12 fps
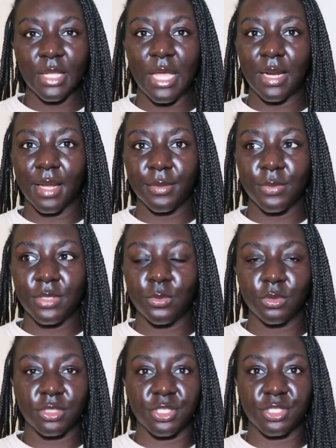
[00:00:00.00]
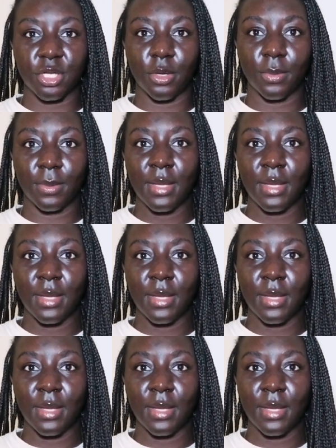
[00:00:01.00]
i like when you watch a show